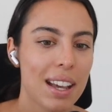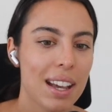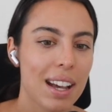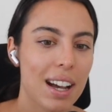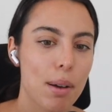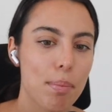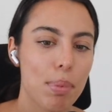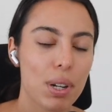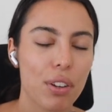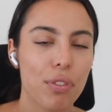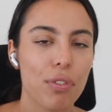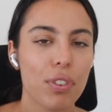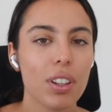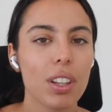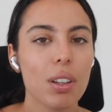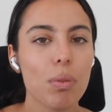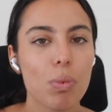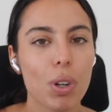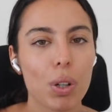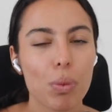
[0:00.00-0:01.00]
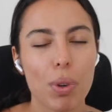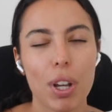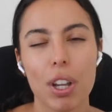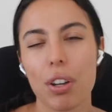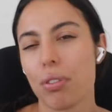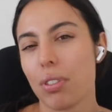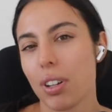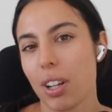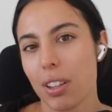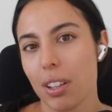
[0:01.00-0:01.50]
But I feel in one way
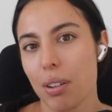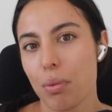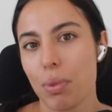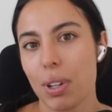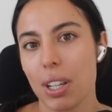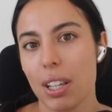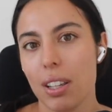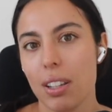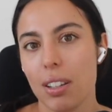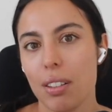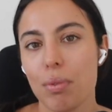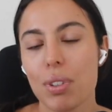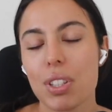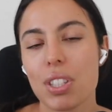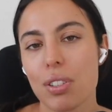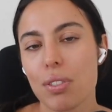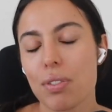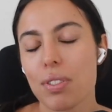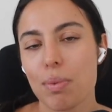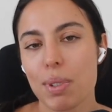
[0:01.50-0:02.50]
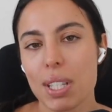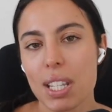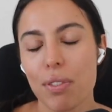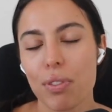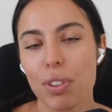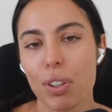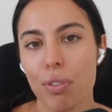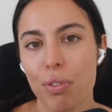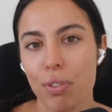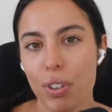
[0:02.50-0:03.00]
or another, we
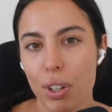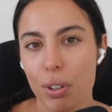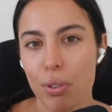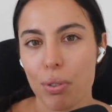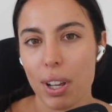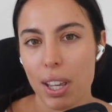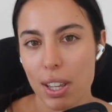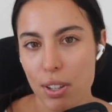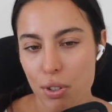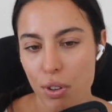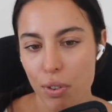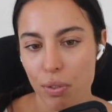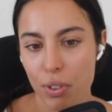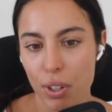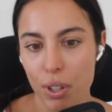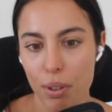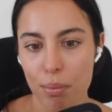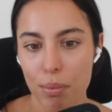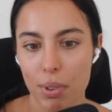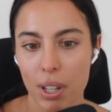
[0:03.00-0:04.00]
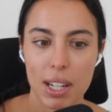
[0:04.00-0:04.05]
definitely feel each of them.